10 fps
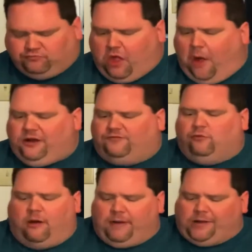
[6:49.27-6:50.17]
if you
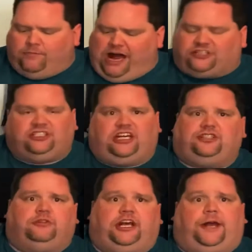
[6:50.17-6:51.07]
want baby backs, this ain't your
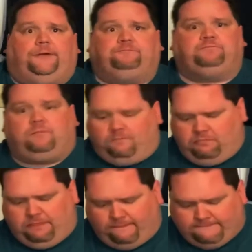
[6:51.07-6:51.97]
gig.
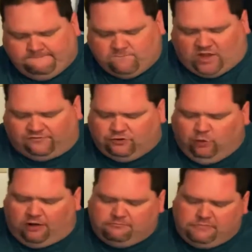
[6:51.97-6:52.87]
If you
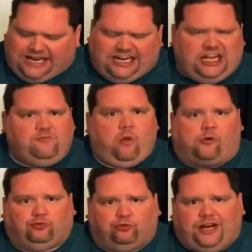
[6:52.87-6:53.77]
want meaty
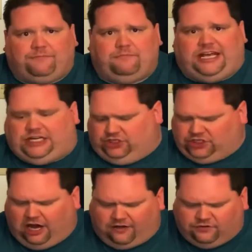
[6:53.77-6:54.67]
rib meat
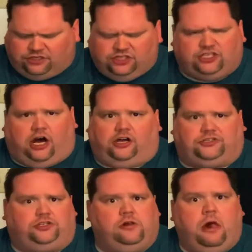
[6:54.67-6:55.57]
covered in sauce,
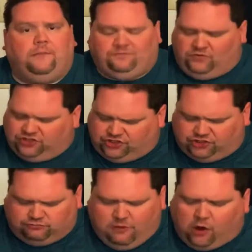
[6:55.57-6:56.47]

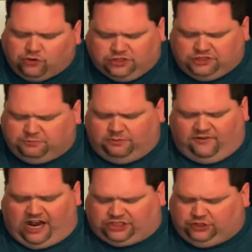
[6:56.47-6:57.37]
smoked to
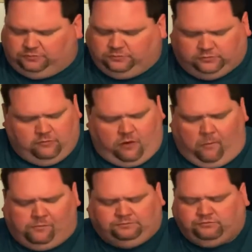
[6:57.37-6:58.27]
perfection,
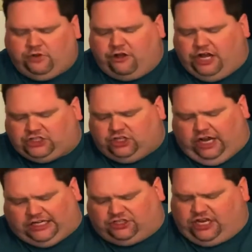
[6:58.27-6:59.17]
it's like I
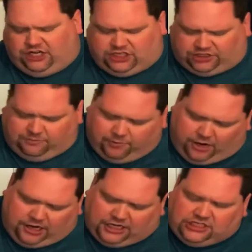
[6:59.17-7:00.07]
said, it's got the
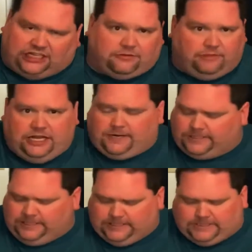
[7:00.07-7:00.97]
bark, it's got the meat on the
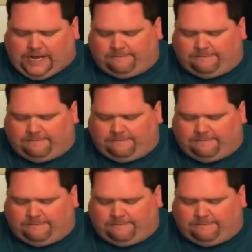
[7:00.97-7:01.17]
inside,